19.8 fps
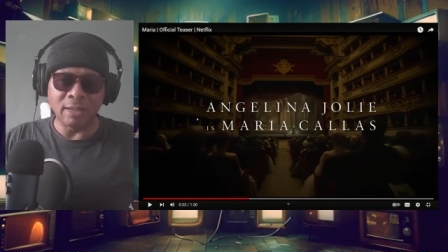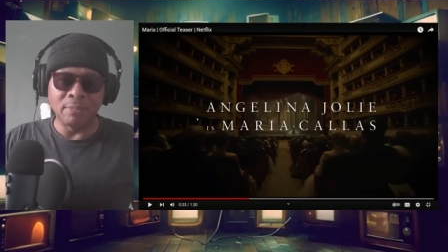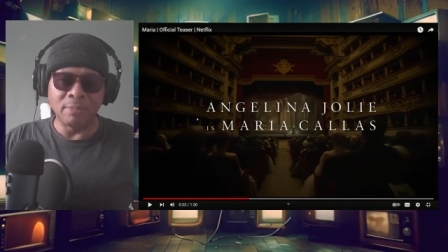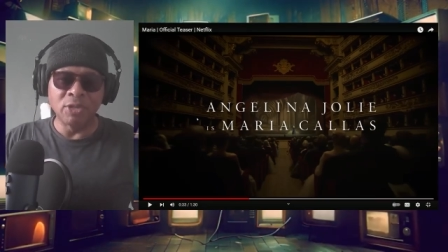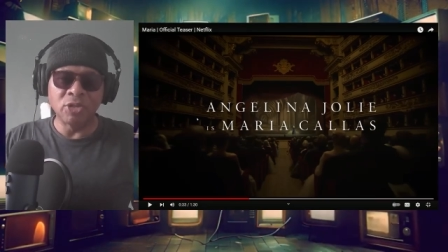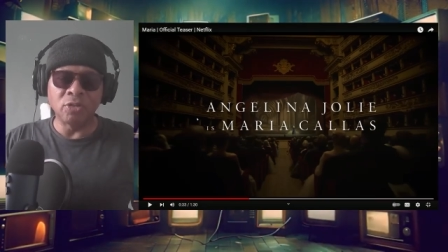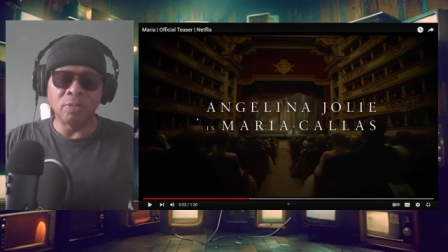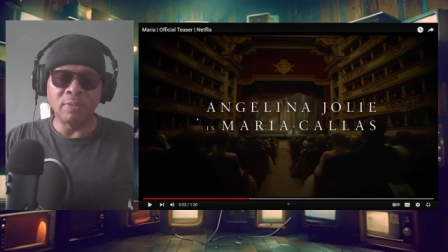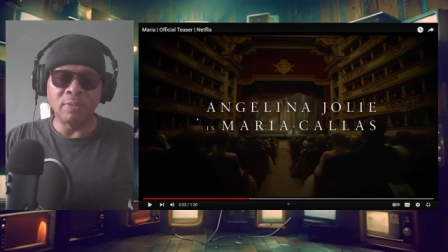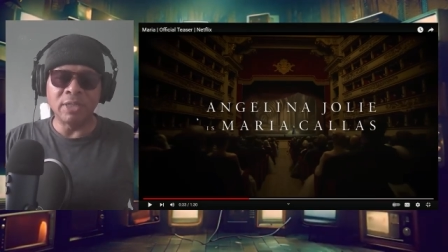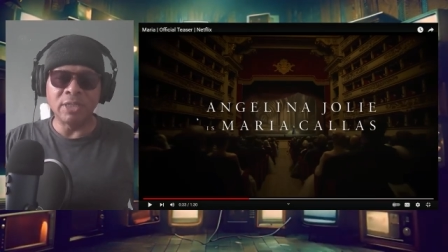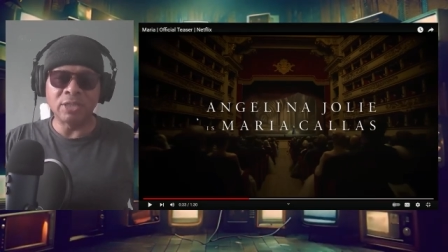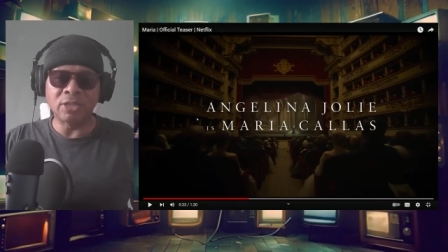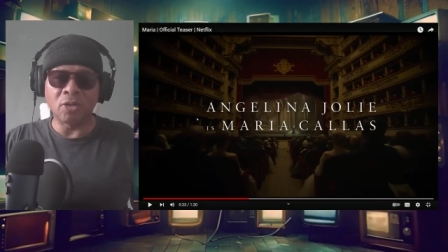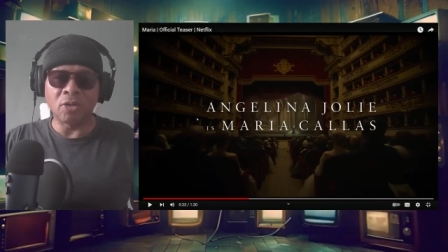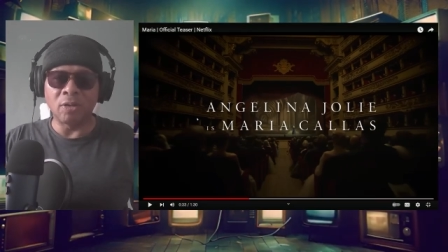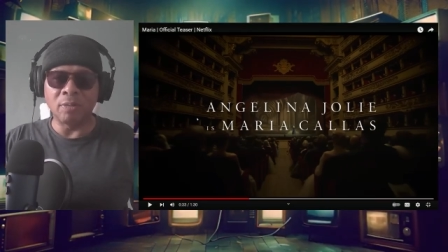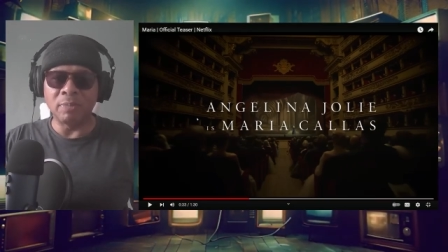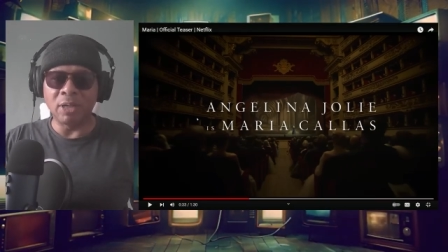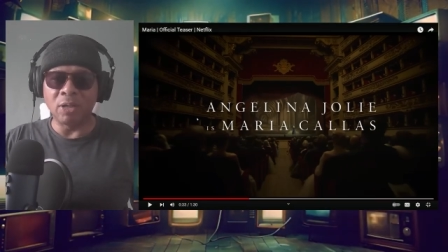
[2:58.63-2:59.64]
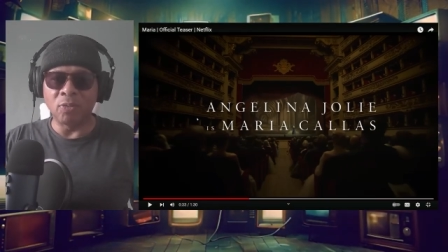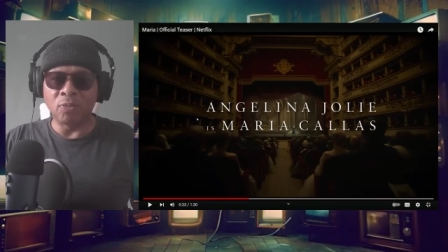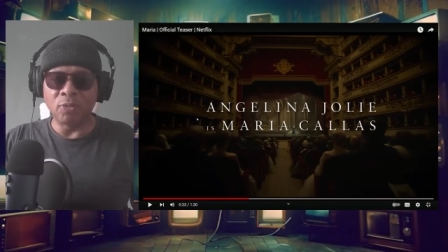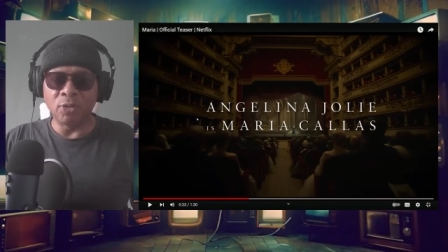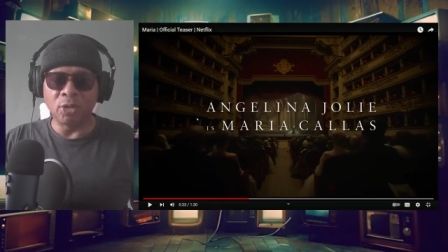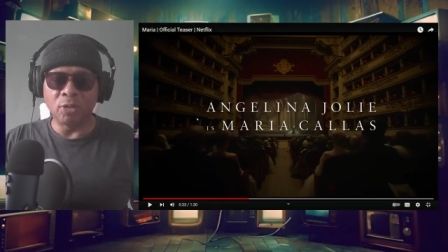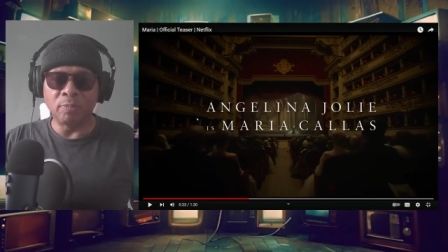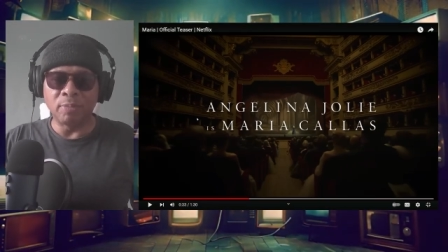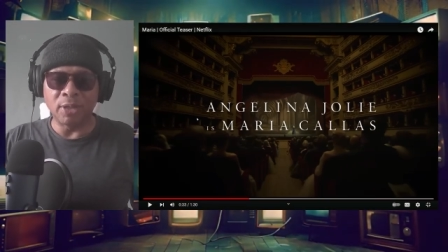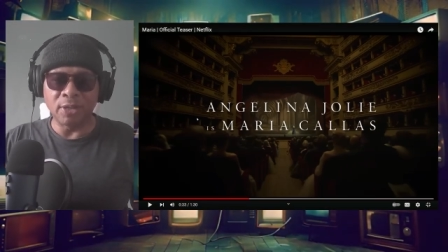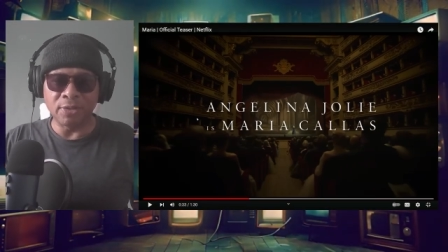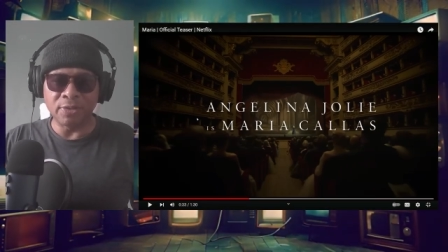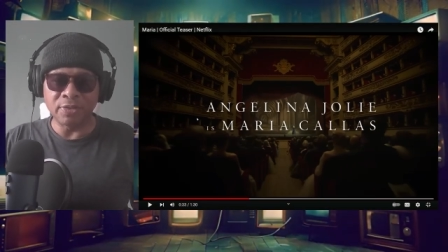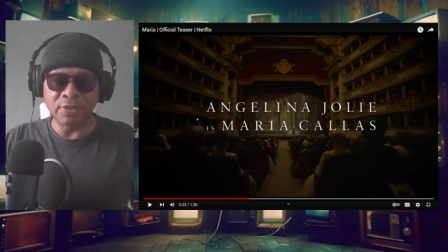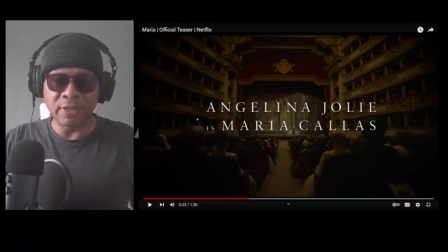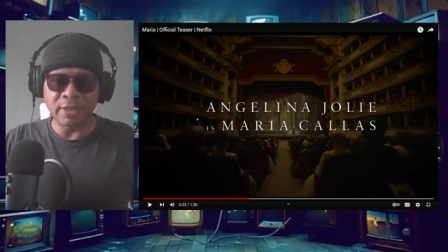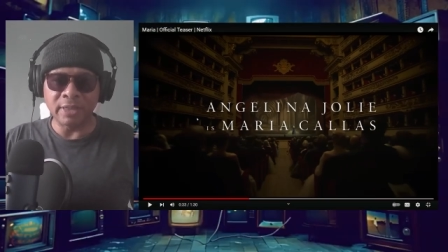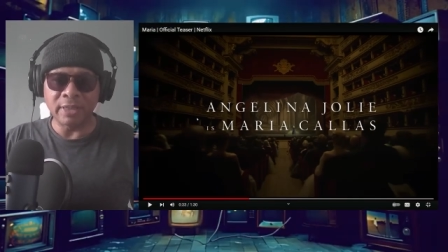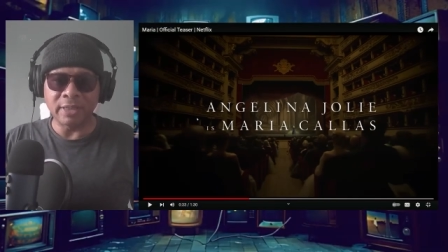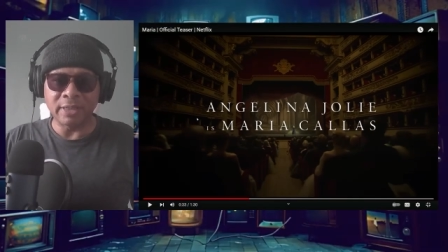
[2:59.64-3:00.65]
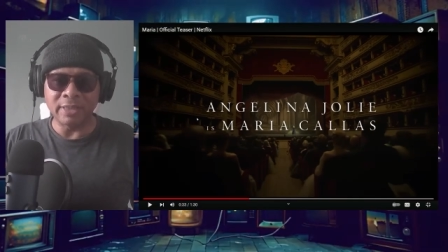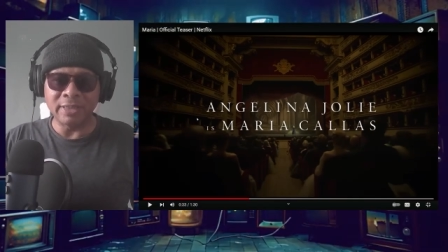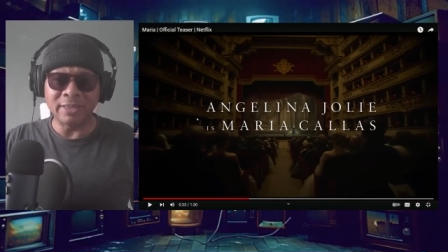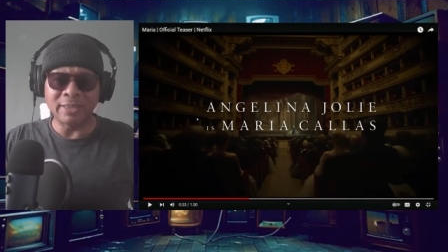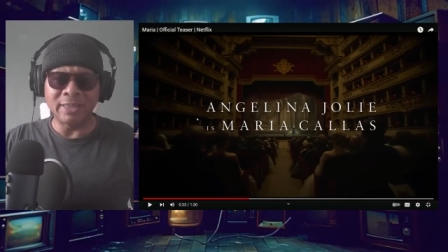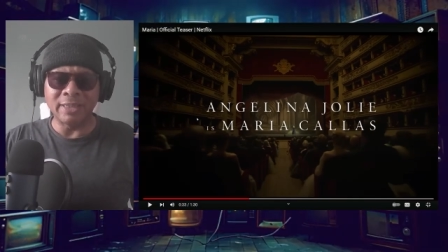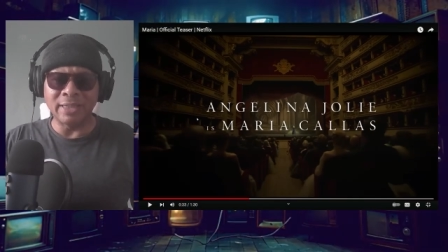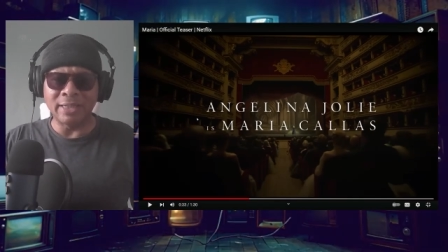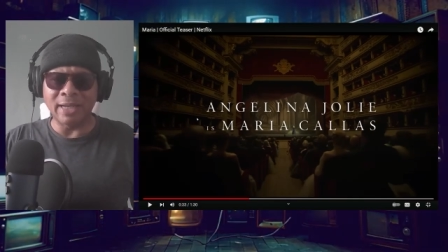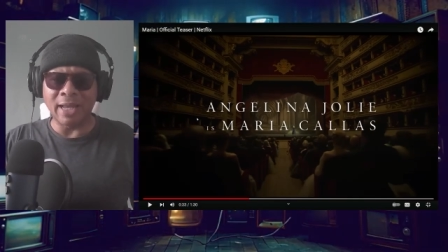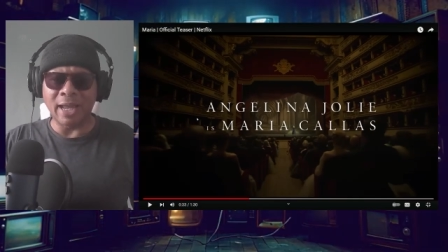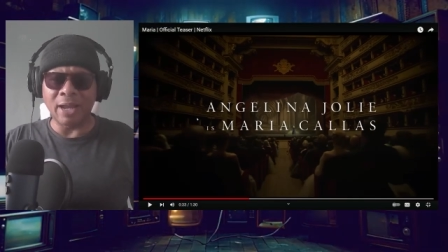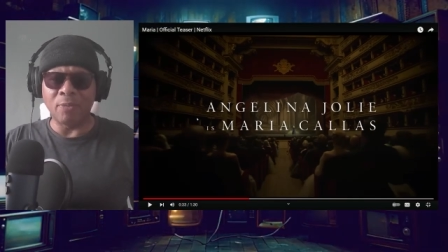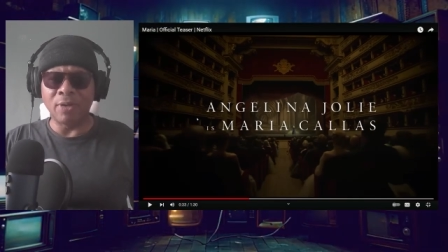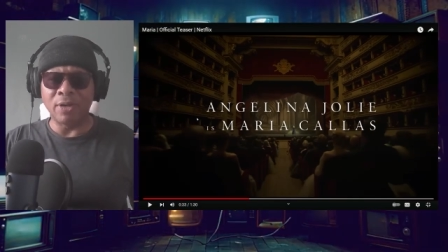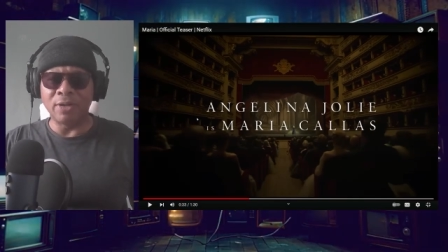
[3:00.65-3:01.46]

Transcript: I'm assuming this is going to be a real person because this looked like one